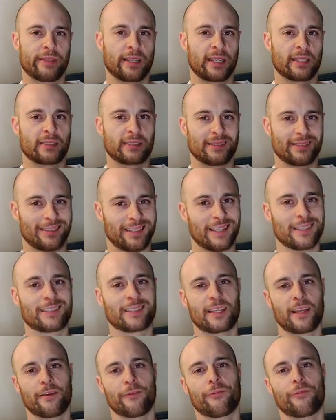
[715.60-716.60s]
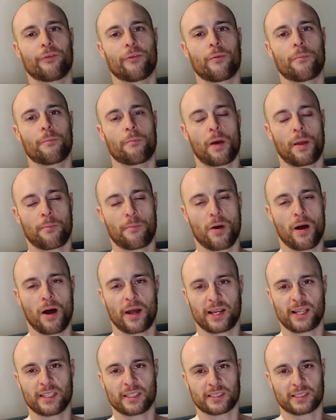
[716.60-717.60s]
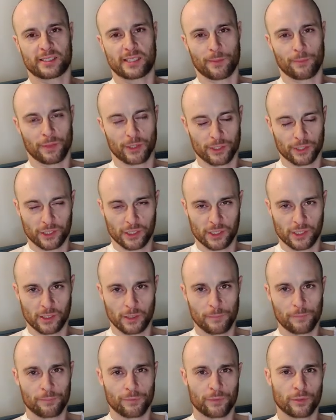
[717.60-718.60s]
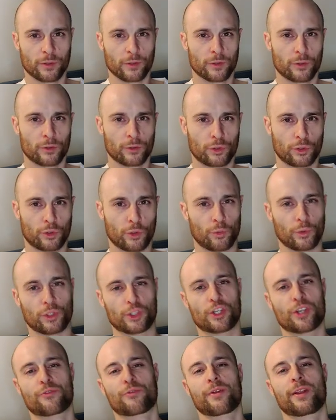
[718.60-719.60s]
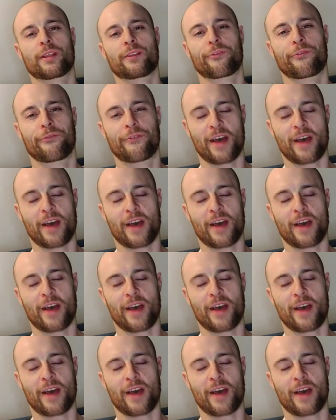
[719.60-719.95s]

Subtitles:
that it did give my body a stimulus to regenerate